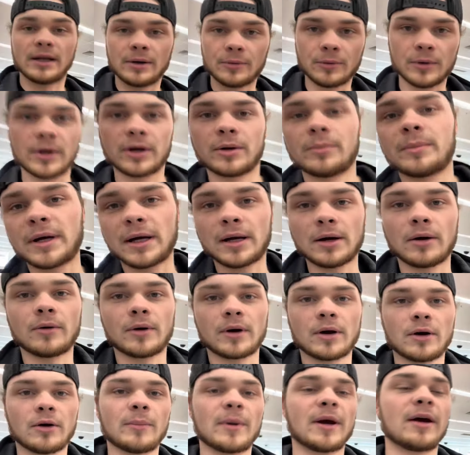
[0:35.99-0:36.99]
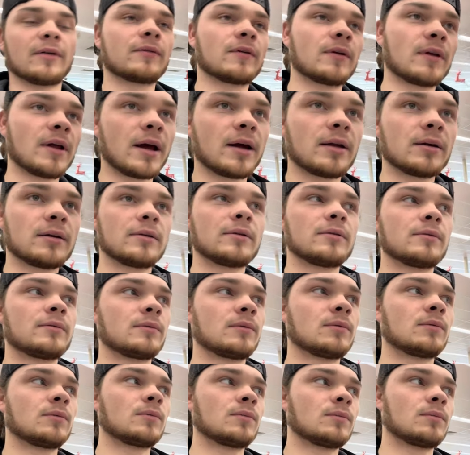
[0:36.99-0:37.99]
then we're gonna be going home after that.
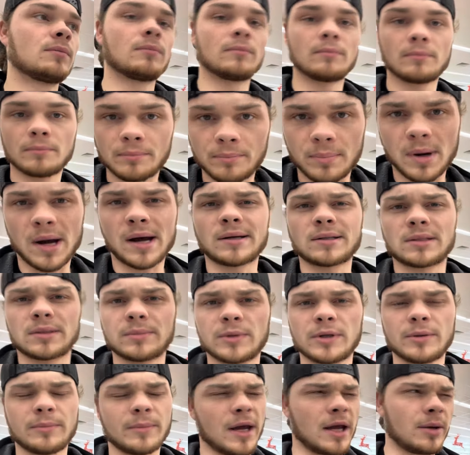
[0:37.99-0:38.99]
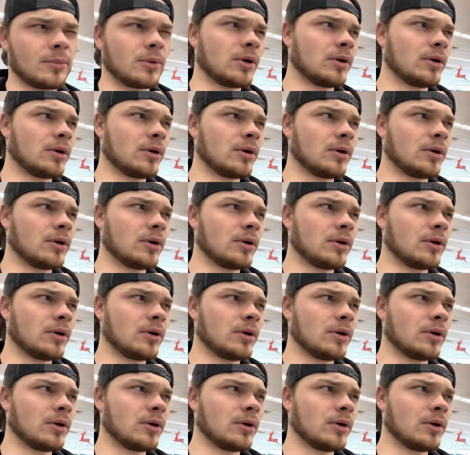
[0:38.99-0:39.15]
Possibly, maybe.